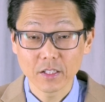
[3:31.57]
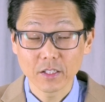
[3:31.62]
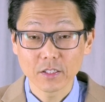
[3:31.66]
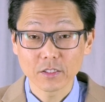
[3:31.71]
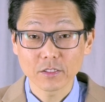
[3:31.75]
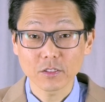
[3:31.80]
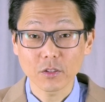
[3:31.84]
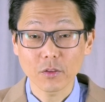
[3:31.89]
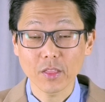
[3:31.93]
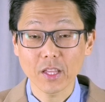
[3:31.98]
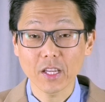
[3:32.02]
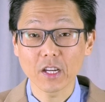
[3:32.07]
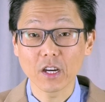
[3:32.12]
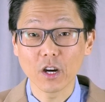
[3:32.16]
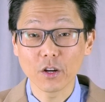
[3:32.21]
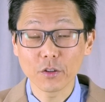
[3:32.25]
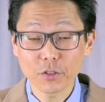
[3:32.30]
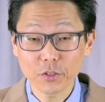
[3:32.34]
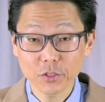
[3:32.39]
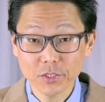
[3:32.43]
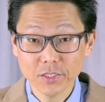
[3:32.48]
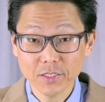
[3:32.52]
So they
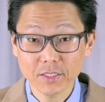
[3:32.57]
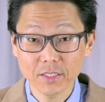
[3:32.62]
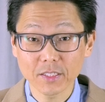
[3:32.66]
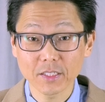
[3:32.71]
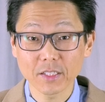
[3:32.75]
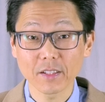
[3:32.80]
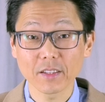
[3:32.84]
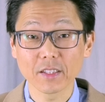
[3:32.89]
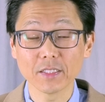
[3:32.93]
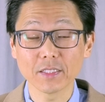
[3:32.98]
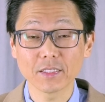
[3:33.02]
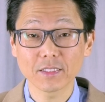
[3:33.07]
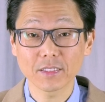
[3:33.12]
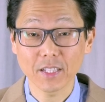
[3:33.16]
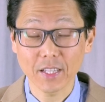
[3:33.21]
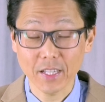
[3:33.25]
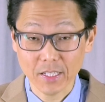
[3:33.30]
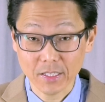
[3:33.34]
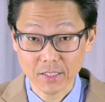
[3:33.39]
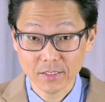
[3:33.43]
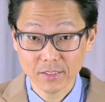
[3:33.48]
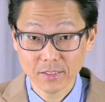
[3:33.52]
understood the
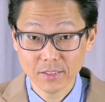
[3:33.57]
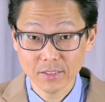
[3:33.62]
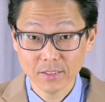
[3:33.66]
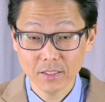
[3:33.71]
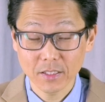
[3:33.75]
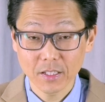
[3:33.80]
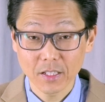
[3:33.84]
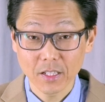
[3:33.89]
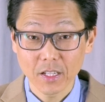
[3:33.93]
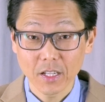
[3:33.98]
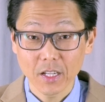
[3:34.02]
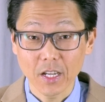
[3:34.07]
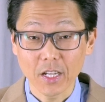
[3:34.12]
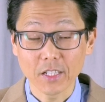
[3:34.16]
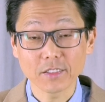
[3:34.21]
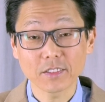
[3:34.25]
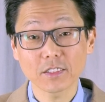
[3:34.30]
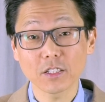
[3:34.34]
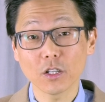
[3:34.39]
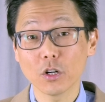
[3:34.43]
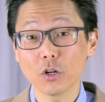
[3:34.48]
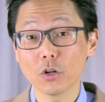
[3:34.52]
stakes. And
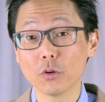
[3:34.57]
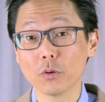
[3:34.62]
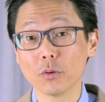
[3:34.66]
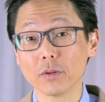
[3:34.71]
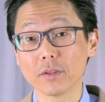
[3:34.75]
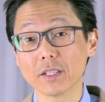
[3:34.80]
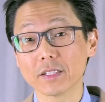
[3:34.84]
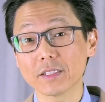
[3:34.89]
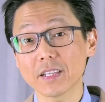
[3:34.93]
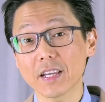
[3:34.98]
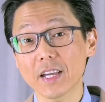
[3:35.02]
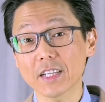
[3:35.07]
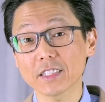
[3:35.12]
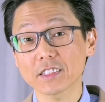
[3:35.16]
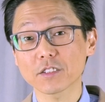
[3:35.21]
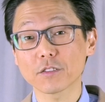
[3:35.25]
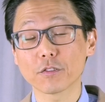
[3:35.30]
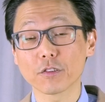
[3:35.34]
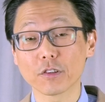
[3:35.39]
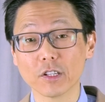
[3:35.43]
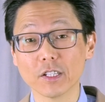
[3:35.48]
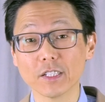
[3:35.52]
so the task
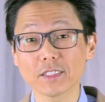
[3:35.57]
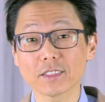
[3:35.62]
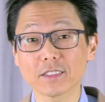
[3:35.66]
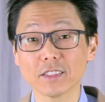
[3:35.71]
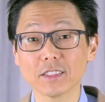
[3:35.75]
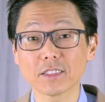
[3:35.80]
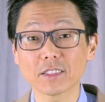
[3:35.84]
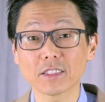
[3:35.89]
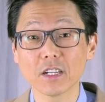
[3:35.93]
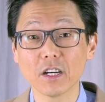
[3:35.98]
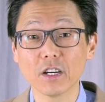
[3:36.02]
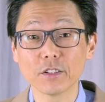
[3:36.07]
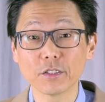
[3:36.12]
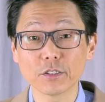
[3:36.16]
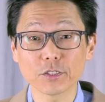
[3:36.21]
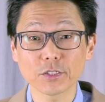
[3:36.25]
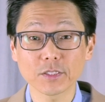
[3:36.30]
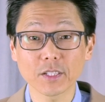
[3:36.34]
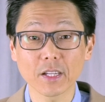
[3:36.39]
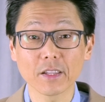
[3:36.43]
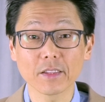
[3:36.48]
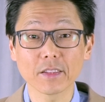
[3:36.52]
for us is to
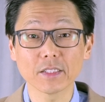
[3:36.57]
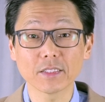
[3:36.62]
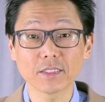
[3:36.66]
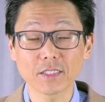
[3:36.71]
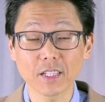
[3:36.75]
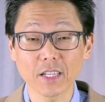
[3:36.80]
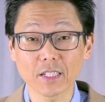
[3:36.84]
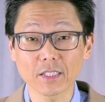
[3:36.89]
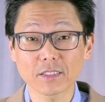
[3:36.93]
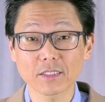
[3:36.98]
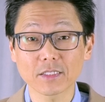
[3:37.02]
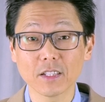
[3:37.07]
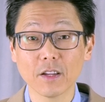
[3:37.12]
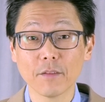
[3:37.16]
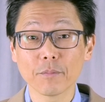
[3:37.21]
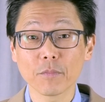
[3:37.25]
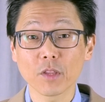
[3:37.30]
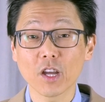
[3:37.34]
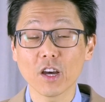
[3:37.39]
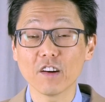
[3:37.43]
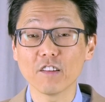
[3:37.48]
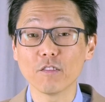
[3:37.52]
understand the
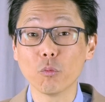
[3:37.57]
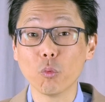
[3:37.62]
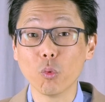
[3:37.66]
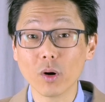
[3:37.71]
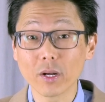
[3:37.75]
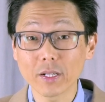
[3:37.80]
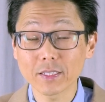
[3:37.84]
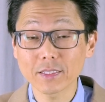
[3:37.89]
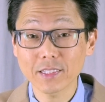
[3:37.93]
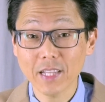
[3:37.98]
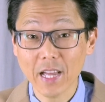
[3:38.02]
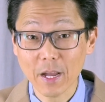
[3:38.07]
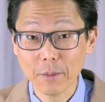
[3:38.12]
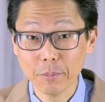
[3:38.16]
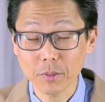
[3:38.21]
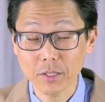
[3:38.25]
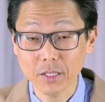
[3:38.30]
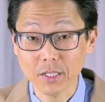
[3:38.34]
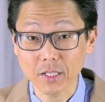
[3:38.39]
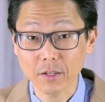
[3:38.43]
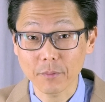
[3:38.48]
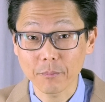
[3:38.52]
stakes of what is
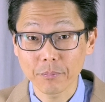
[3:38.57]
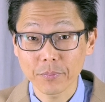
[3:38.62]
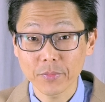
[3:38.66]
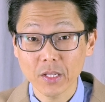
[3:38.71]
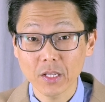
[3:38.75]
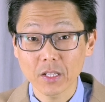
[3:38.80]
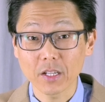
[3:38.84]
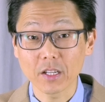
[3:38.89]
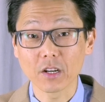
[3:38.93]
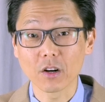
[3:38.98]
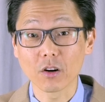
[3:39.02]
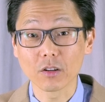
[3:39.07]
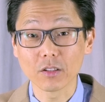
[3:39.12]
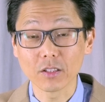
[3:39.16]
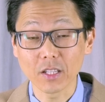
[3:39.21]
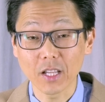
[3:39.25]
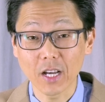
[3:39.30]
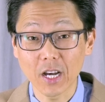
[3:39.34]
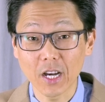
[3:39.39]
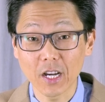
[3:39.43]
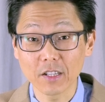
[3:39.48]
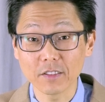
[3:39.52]
happening in our
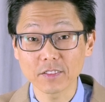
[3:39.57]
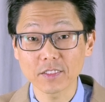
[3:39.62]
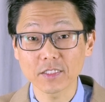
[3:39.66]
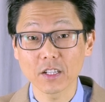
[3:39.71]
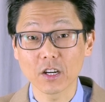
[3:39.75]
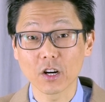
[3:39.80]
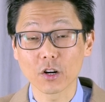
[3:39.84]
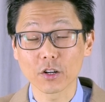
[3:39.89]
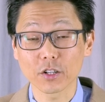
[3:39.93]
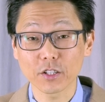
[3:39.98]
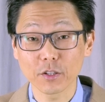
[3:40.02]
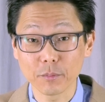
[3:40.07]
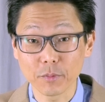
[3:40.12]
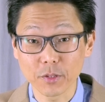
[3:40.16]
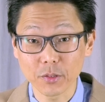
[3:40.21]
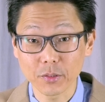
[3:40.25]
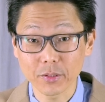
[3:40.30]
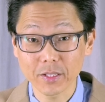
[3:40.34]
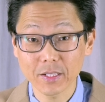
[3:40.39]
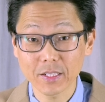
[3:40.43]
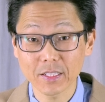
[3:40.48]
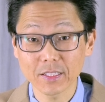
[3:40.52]
lives, our
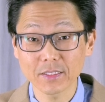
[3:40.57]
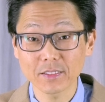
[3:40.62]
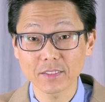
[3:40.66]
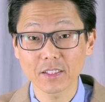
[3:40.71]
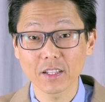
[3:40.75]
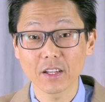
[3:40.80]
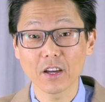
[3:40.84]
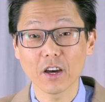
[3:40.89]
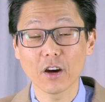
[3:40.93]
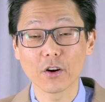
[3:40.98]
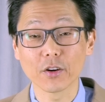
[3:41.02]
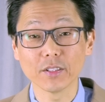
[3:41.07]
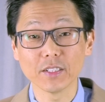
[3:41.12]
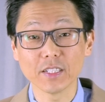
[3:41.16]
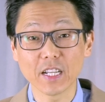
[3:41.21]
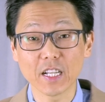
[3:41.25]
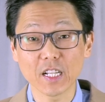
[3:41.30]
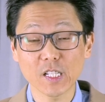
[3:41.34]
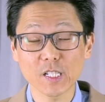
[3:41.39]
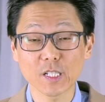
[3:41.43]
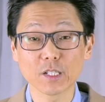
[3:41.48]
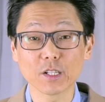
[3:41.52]
communities, our
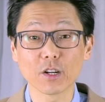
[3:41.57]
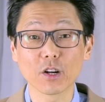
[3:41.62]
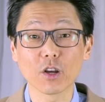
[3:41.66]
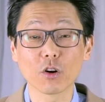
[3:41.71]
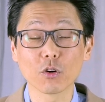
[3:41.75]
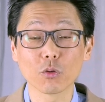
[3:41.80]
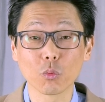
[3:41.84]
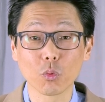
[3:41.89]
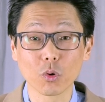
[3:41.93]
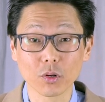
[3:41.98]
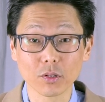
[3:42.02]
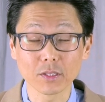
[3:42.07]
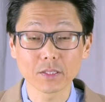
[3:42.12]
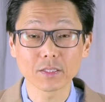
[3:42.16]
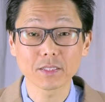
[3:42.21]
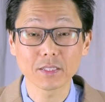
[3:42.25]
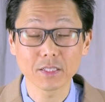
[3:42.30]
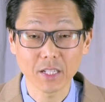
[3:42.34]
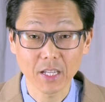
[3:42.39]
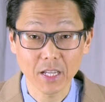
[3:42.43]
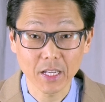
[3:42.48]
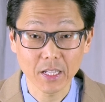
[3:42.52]
nation, and our world
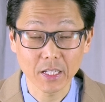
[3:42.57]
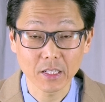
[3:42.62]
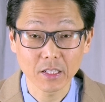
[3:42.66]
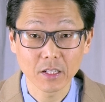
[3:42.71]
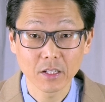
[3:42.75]
today,